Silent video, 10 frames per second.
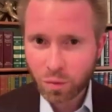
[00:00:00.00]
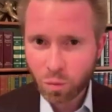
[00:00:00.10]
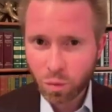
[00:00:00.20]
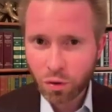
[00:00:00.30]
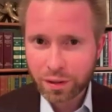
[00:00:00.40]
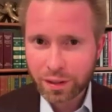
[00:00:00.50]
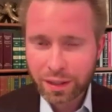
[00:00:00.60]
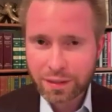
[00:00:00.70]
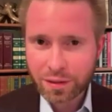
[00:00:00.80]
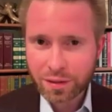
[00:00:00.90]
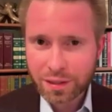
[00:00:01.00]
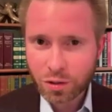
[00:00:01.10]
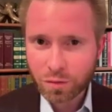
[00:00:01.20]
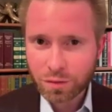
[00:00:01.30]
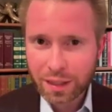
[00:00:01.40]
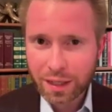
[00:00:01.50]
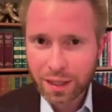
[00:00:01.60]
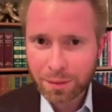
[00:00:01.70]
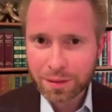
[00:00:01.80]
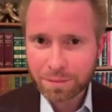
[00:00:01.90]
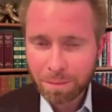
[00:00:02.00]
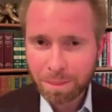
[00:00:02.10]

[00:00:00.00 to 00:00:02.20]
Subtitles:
work into this over time, and